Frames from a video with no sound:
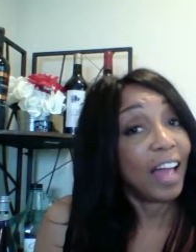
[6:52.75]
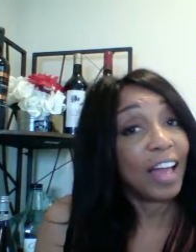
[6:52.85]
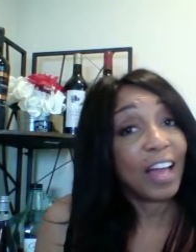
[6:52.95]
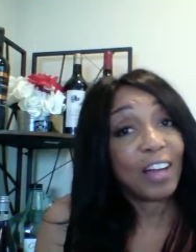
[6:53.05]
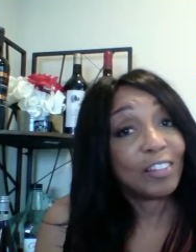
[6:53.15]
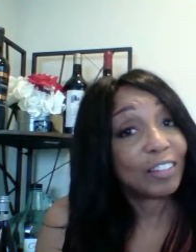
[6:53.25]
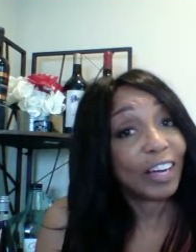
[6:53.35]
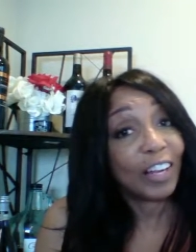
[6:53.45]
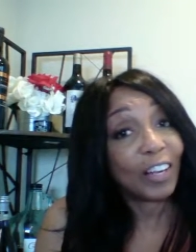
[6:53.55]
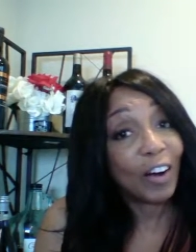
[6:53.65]
And
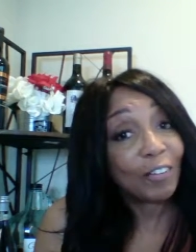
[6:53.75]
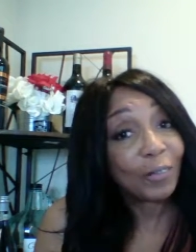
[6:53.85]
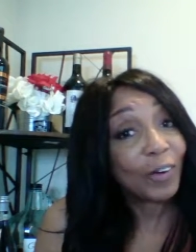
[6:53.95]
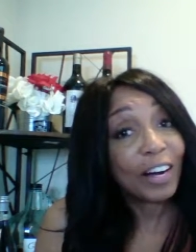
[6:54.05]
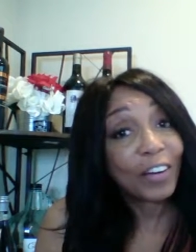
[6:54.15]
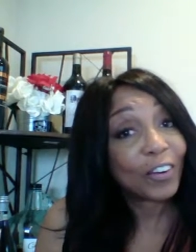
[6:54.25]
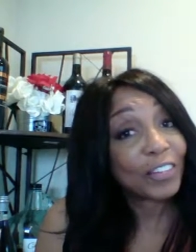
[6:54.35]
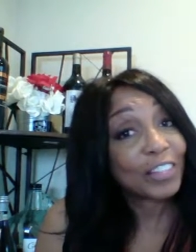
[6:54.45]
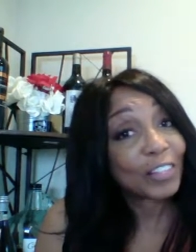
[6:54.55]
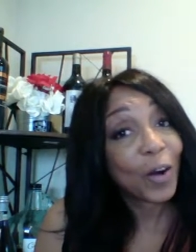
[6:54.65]
a loved one or
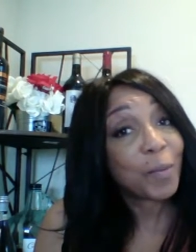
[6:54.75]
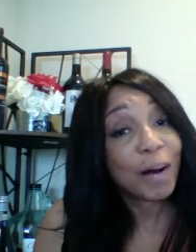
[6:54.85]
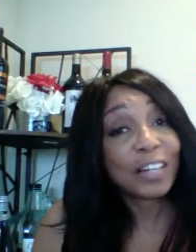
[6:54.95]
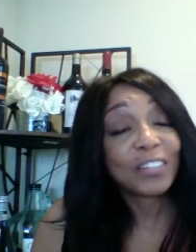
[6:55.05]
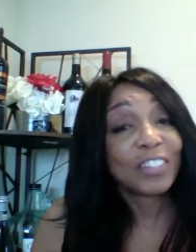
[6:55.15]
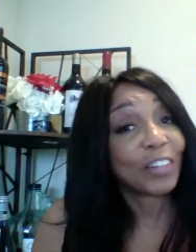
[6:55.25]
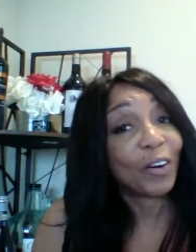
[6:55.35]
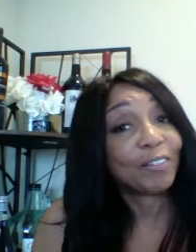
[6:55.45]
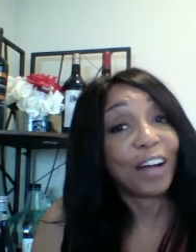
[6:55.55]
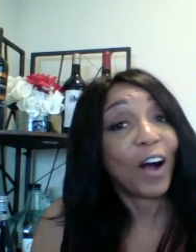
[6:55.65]
just all by
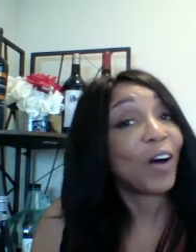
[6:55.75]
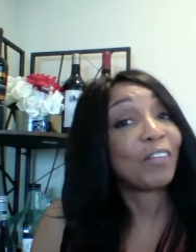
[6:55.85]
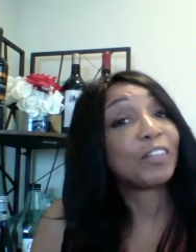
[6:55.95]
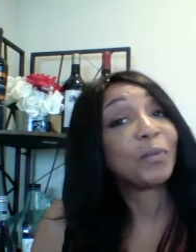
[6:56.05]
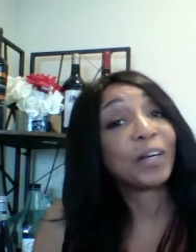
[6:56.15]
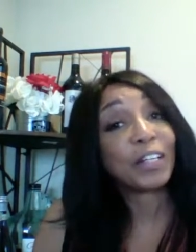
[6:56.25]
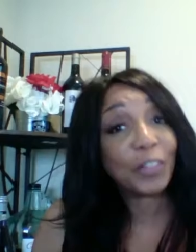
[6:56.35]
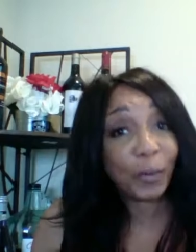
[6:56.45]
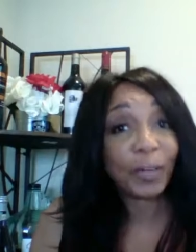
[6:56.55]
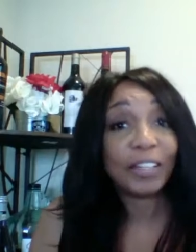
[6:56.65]
yourself. However you want to
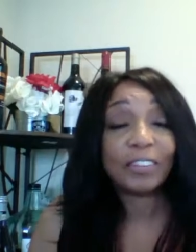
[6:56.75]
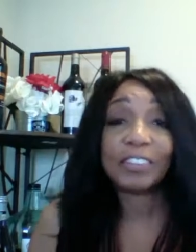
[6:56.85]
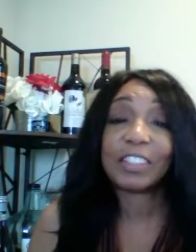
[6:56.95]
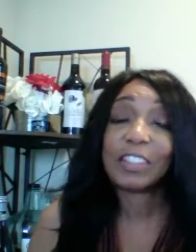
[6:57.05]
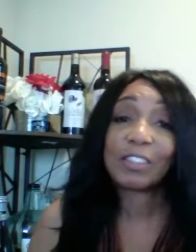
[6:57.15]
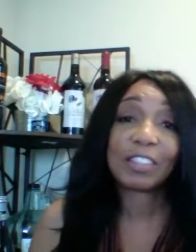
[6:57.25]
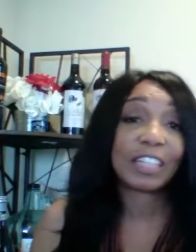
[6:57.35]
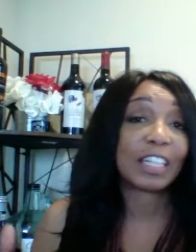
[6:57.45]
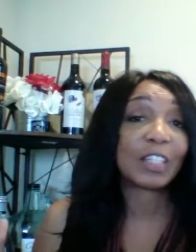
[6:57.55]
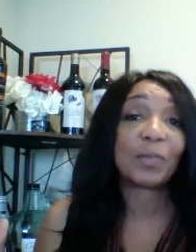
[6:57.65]
do it. Just to
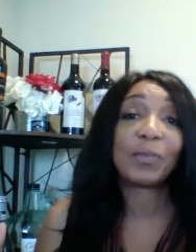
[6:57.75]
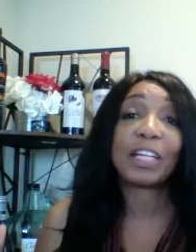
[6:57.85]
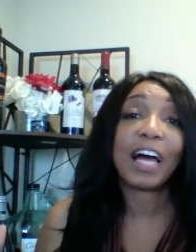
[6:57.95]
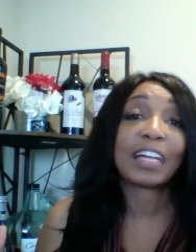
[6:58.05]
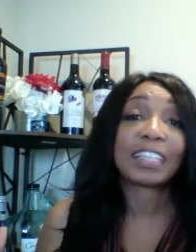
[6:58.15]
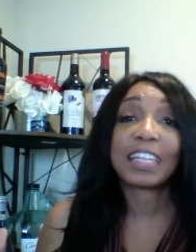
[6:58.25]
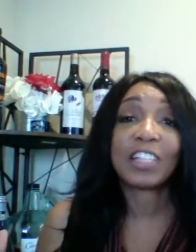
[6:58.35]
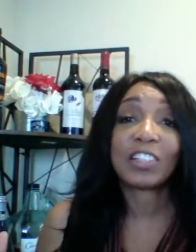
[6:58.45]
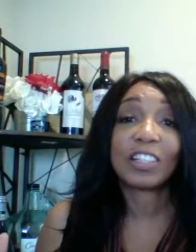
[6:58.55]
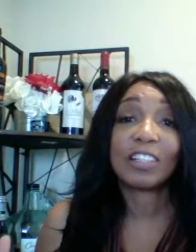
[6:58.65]
get some
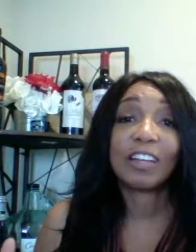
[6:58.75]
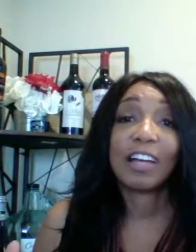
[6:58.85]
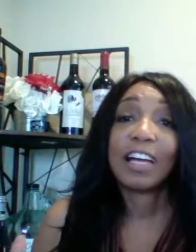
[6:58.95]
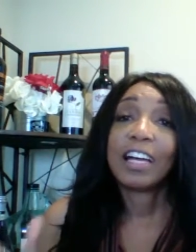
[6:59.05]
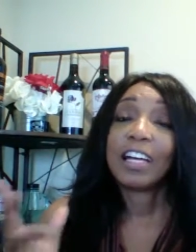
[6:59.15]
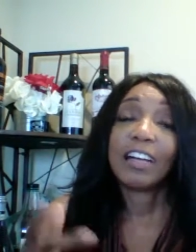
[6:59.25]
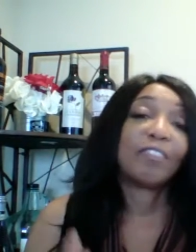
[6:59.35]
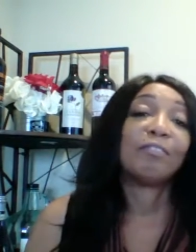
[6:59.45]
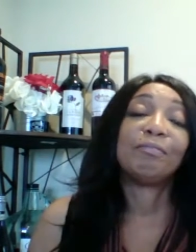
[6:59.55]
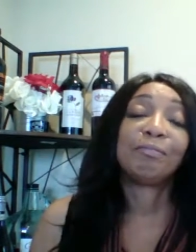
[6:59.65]
relaxation.
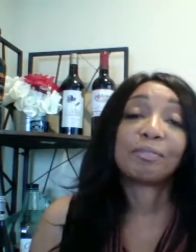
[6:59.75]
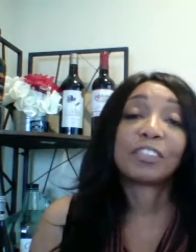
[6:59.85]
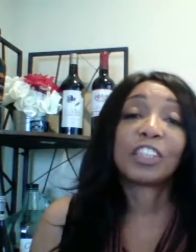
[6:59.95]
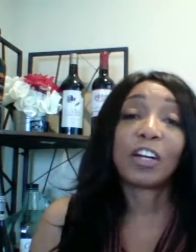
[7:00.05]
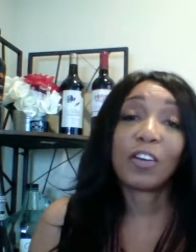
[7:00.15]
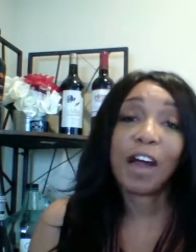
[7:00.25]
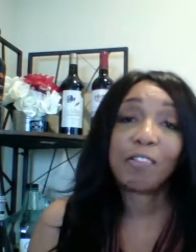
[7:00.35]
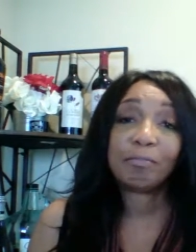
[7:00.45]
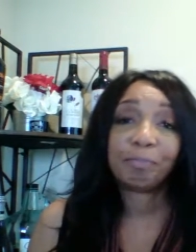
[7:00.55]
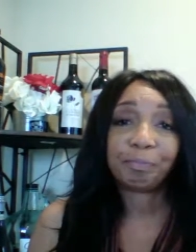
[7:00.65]
Check her out.
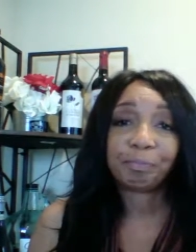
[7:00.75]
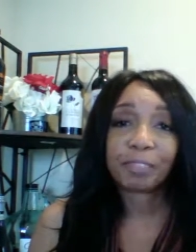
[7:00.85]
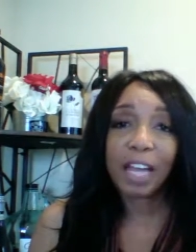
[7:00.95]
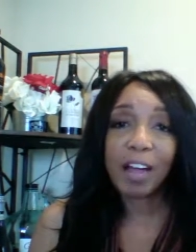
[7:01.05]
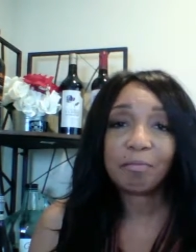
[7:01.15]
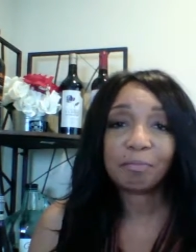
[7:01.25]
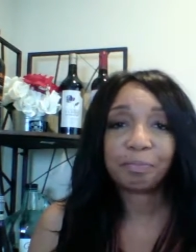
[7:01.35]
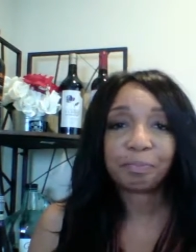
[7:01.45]
Okay?